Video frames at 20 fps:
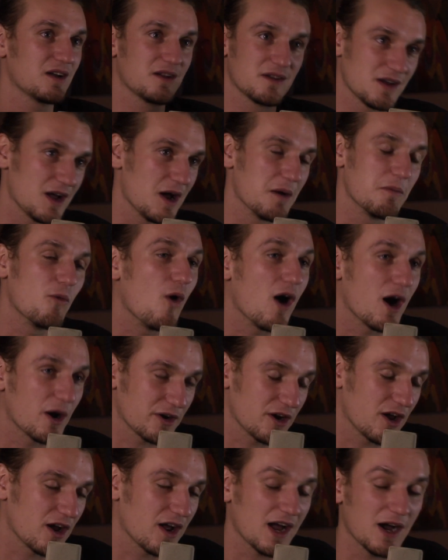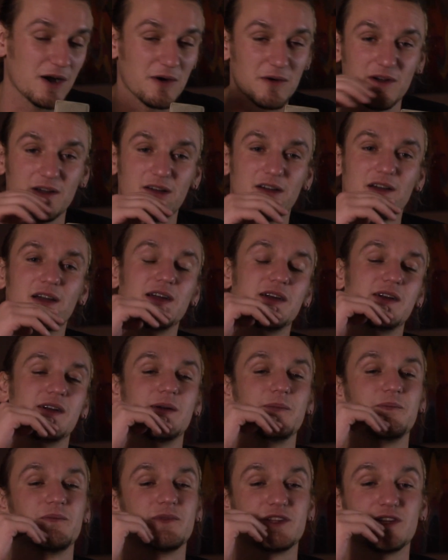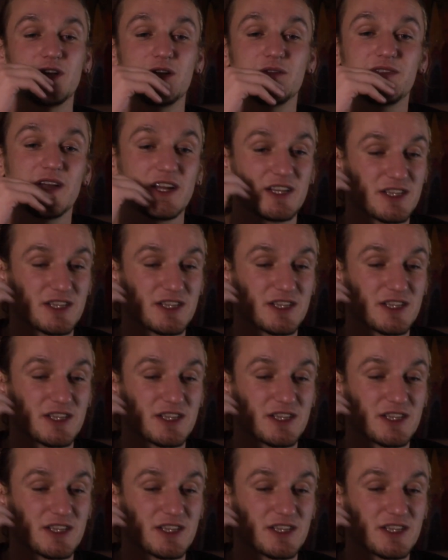a wild night out. So that's